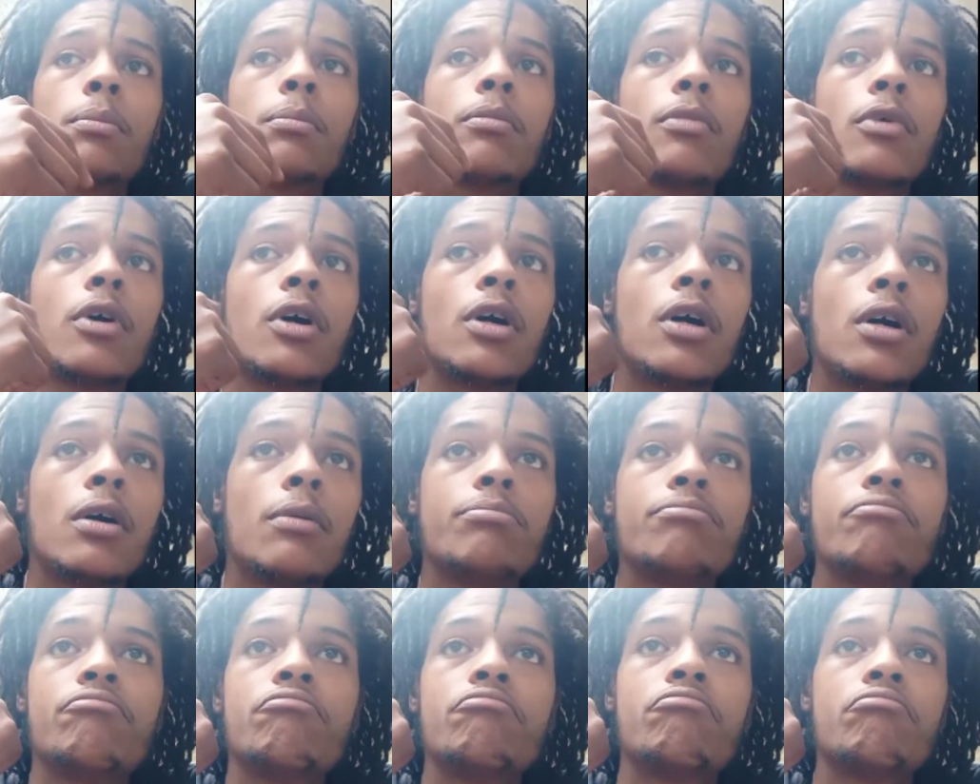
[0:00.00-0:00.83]
I'm
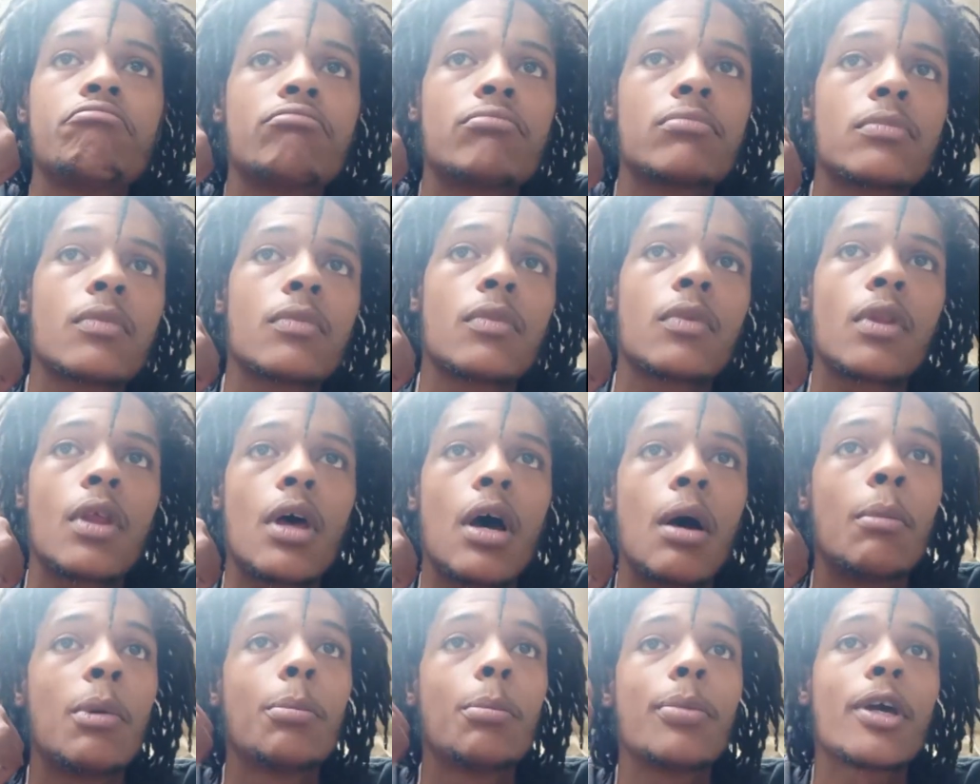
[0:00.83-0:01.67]

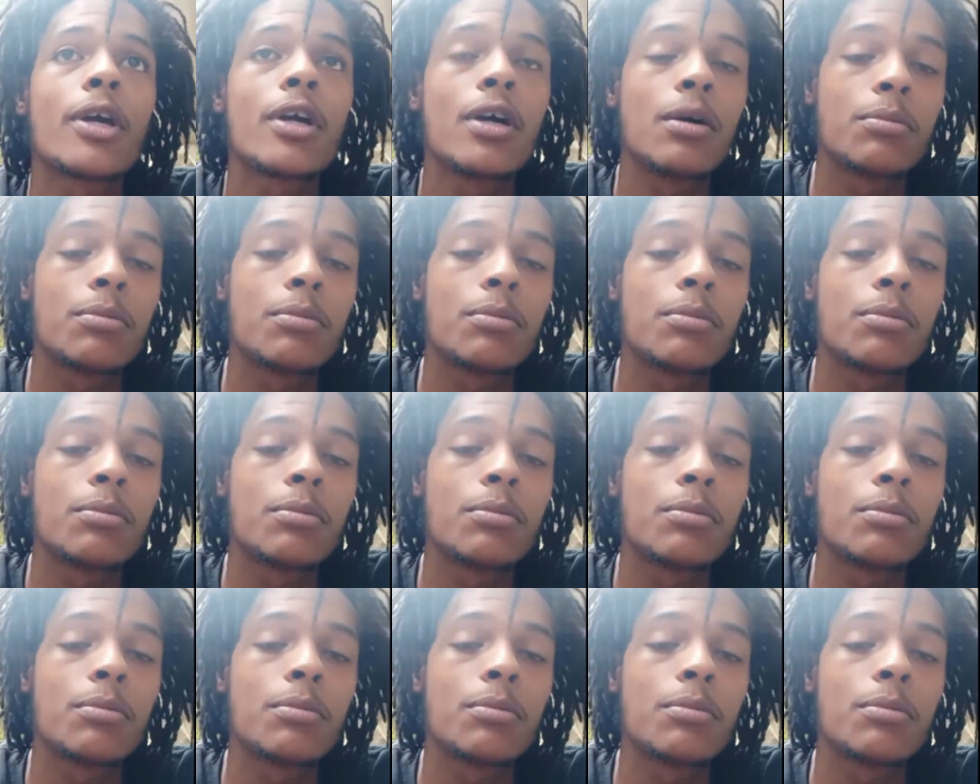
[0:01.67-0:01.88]
gonna pick up